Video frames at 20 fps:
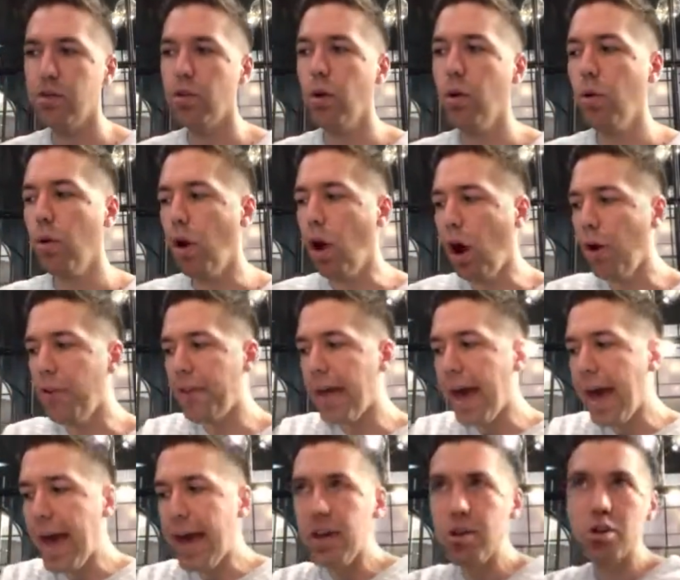So on
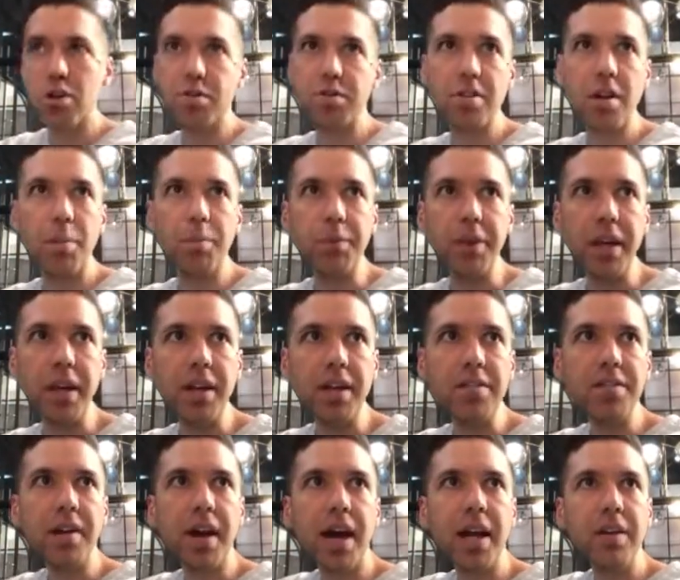the edge of something
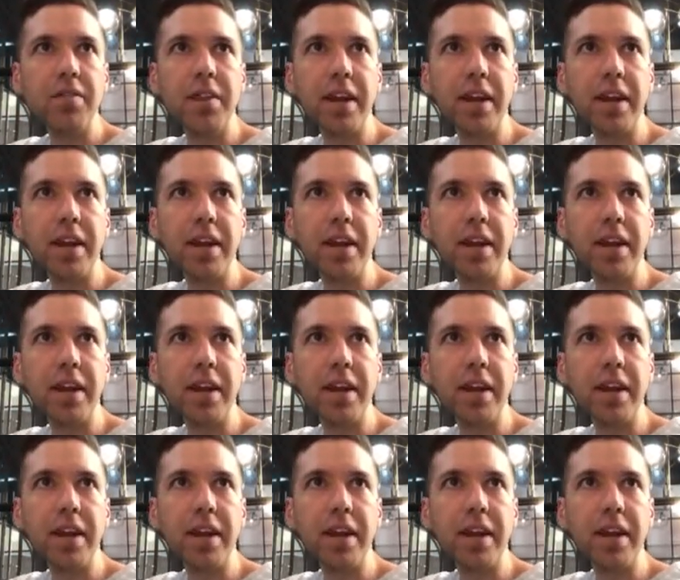is kind